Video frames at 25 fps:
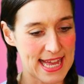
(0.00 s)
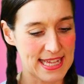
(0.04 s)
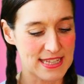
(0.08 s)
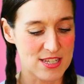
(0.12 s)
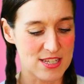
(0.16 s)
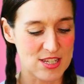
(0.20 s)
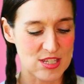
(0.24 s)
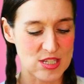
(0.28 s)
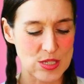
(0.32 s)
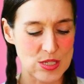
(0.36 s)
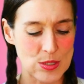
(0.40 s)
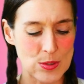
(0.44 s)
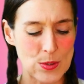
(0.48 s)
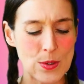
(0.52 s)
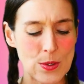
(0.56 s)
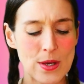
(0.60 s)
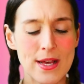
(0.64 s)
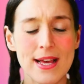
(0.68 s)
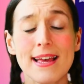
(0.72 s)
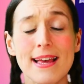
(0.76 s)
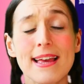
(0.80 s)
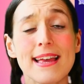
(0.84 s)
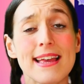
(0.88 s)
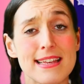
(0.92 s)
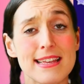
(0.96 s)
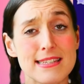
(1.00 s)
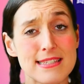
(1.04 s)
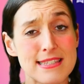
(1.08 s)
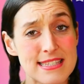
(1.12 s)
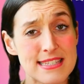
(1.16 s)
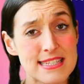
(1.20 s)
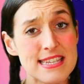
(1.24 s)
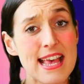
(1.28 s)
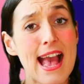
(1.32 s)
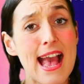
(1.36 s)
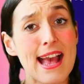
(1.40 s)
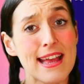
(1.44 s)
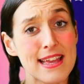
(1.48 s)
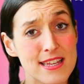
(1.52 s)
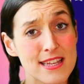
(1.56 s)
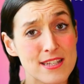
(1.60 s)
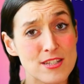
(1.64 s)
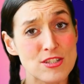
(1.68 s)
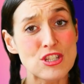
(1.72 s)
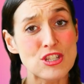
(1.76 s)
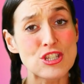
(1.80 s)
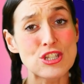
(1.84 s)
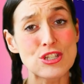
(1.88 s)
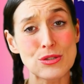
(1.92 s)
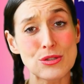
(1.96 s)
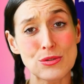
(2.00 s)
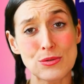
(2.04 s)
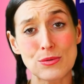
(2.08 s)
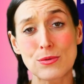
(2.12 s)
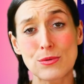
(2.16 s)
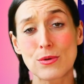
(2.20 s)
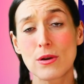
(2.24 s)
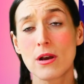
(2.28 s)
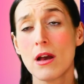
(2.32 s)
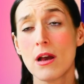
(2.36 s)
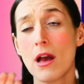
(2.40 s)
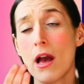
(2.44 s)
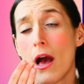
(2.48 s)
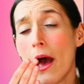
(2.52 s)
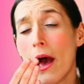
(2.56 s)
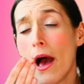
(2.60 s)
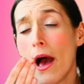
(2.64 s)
Dinosaur is tired too.